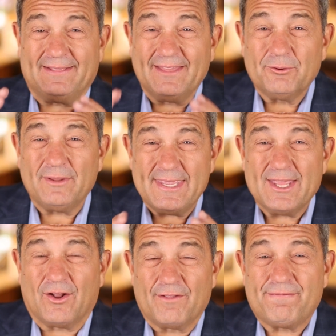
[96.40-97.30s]
literally
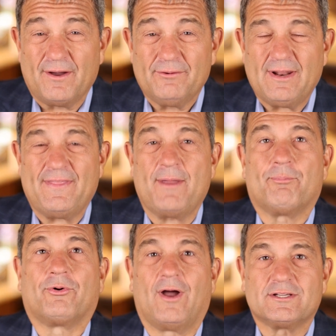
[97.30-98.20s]
get on the phone and they
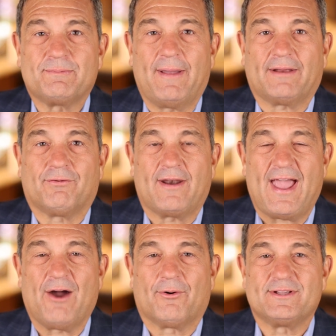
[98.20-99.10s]
prospect for an
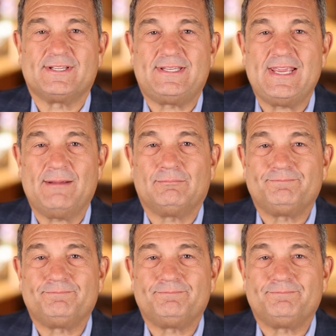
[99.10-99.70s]
hour as a team.